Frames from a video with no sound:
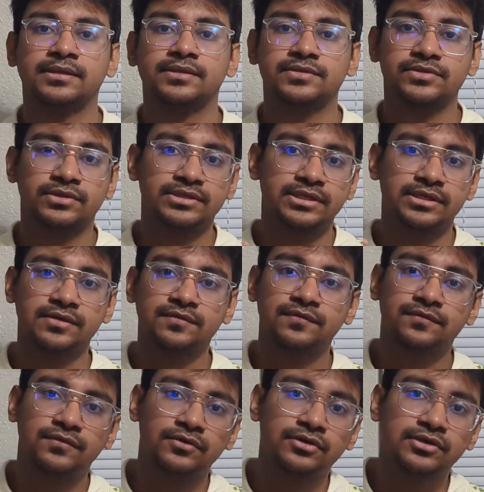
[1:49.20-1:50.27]
So there are
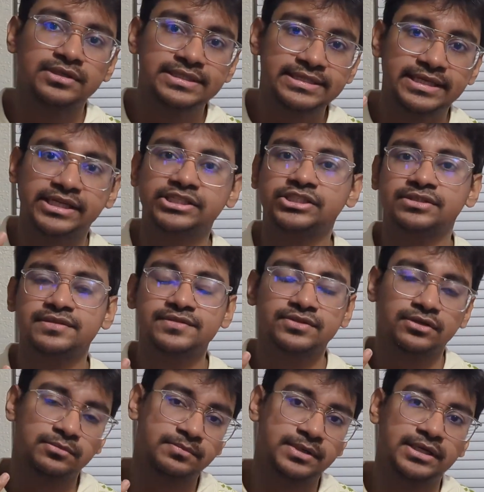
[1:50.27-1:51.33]
4 sections
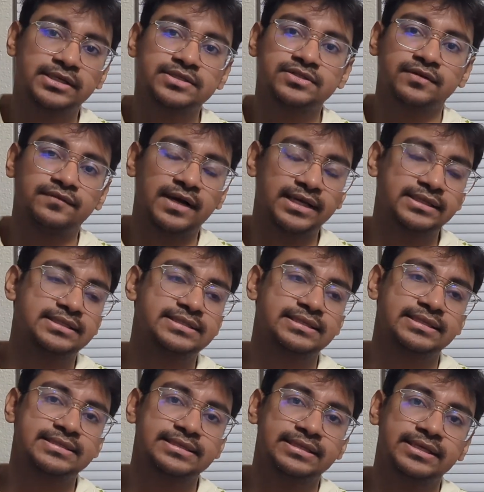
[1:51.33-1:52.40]
or parts of IELTS
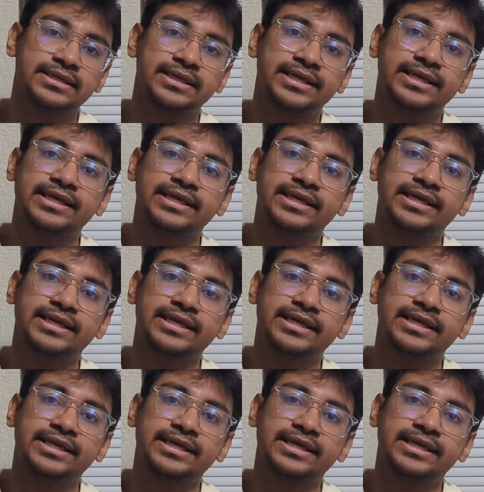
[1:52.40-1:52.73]
listening.